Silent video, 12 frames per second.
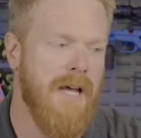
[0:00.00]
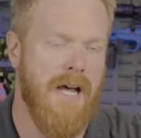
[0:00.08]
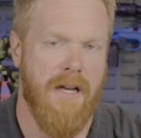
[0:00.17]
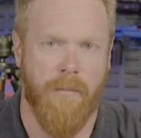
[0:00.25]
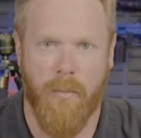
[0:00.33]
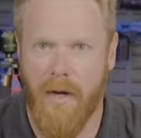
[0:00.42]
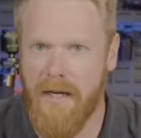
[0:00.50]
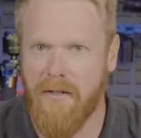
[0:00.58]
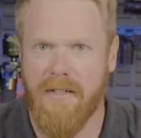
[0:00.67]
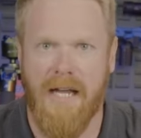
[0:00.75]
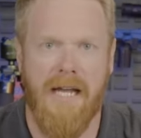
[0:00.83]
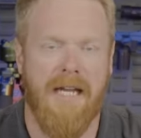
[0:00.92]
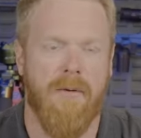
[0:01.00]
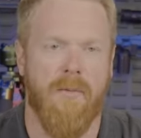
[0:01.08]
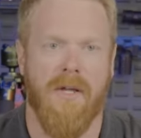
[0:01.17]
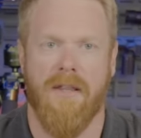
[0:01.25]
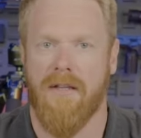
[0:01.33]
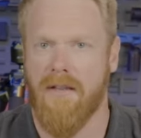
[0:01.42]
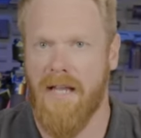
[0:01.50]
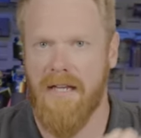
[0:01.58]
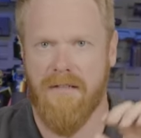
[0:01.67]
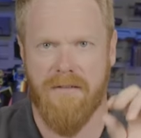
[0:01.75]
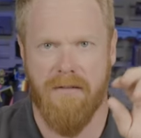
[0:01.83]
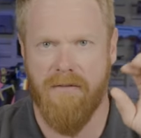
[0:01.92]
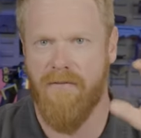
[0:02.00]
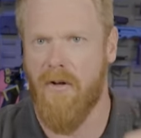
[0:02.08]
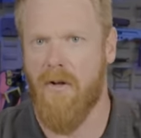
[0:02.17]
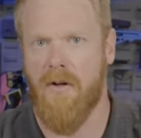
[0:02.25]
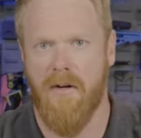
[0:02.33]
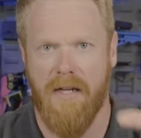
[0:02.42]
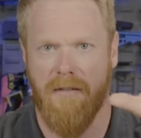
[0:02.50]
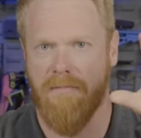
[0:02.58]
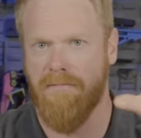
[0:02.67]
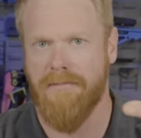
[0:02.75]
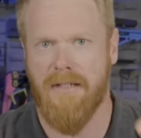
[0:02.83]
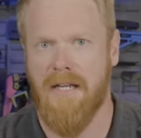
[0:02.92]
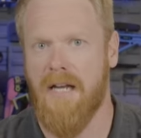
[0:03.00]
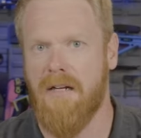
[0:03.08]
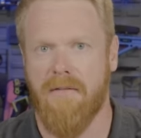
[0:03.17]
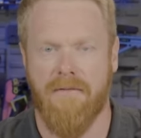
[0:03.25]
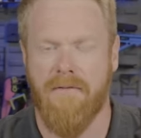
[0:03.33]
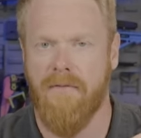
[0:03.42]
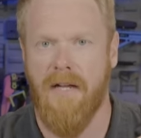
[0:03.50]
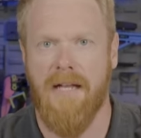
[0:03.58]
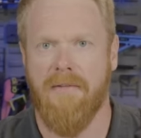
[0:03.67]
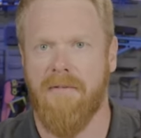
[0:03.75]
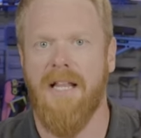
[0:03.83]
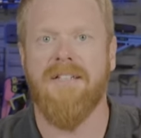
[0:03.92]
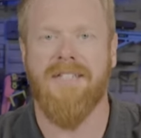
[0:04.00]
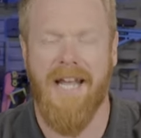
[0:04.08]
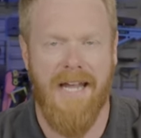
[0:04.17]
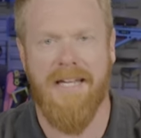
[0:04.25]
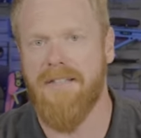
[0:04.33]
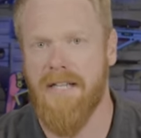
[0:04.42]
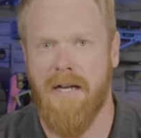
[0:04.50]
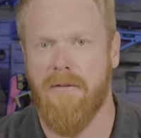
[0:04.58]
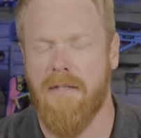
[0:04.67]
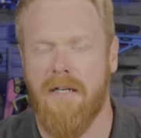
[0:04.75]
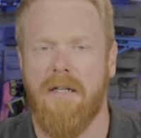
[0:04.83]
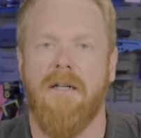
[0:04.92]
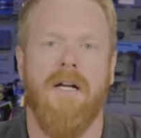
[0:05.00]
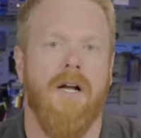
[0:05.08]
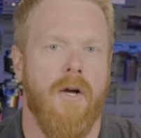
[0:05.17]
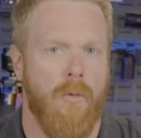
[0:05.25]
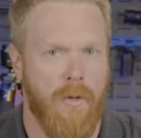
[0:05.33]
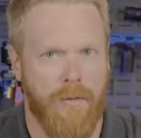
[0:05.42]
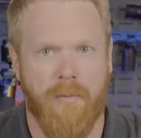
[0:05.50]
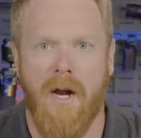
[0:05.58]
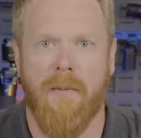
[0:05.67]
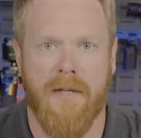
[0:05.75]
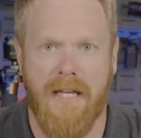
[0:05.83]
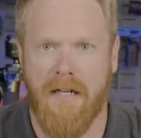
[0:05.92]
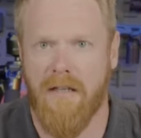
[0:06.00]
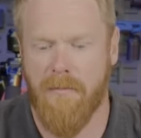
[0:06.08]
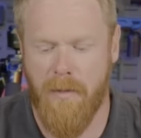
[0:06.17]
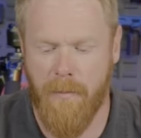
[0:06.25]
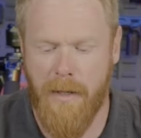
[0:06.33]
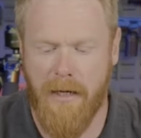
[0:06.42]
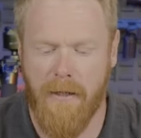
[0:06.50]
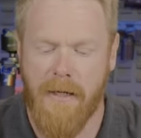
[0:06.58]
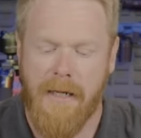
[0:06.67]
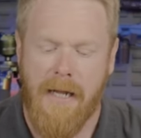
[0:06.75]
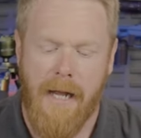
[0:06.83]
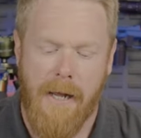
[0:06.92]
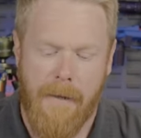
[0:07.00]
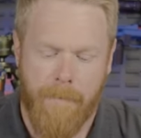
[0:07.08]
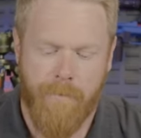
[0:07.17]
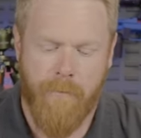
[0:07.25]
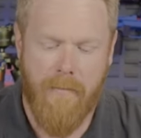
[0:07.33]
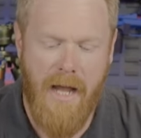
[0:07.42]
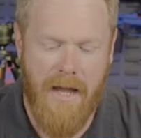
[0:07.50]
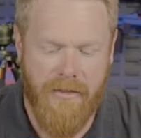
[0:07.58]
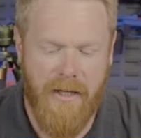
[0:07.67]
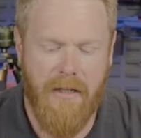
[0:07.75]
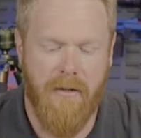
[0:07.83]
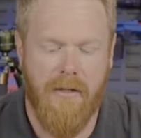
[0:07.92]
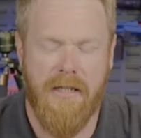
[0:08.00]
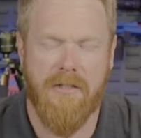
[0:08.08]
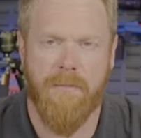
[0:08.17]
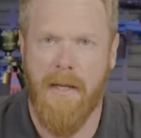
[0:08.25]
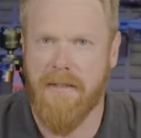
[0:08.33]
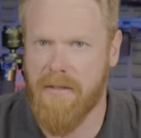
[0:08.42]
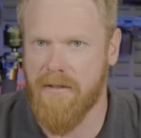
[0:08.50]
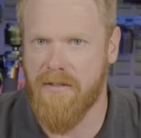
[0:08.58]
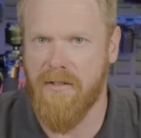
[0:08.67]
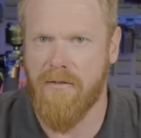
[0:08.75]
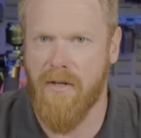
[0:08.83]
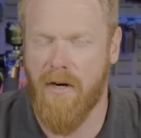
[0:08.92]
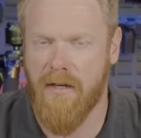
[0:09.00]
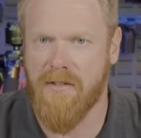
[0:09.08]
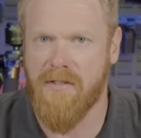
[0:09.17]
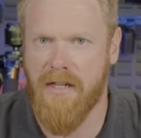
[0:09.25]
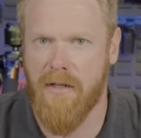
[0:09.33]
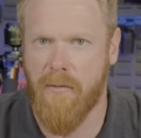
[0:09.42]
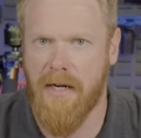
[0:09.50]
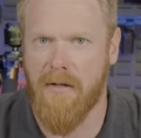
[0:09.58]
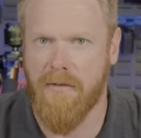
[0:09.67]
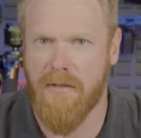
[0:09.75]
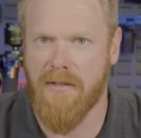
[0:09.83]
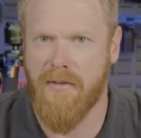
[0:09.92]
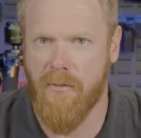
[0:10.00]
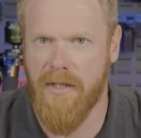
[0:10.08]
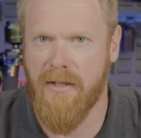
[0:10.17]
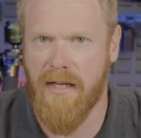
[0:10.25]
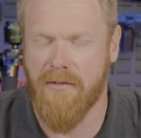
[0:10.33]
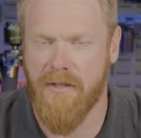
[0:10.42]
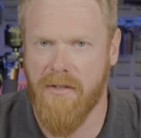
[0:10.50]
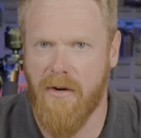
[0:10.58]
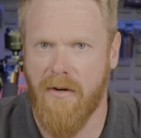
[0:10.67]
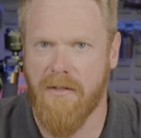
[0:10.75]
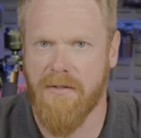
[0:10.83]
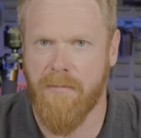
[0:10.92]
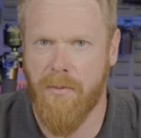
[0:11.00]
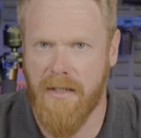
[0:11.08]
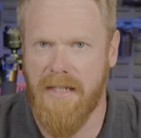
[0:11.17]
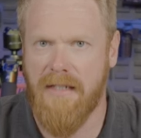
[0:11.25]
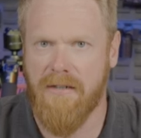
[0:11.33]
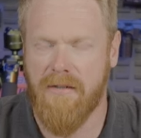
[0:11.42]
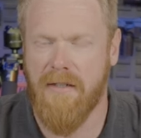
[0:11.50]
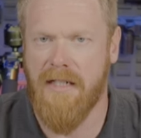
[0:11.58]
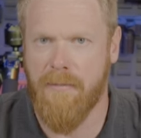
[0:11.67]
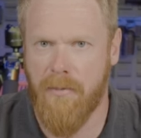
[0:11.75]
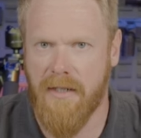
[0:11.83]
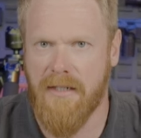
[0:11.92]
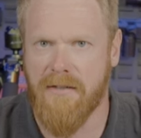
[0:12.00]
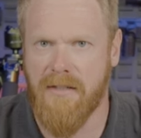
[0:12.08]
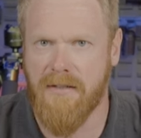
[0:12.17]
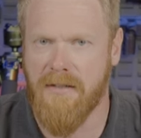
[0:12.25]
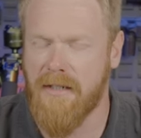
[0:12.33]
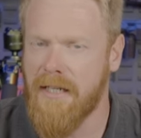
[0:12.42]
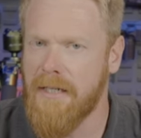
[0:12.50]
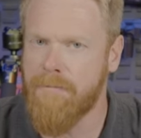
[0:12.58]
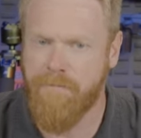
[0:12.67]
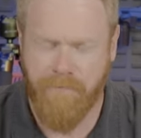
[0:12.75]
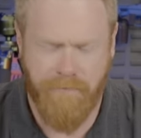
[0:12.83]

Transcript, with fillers: On a brighter day with less fog and kind of less haze out there, we would probably get a little bit better. I think you can expect on steel targets to get around 3,000 yards pretty easily, pretty consistently.